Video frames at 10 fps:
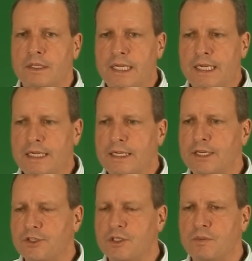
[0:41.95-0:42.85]
The
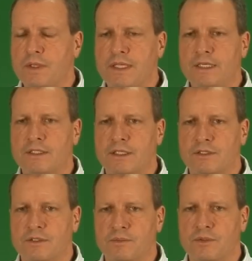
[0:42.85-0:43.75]
issue with these
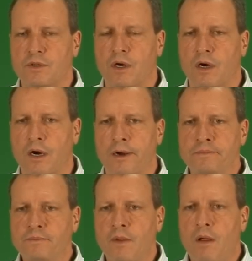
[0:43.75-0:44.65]
systems are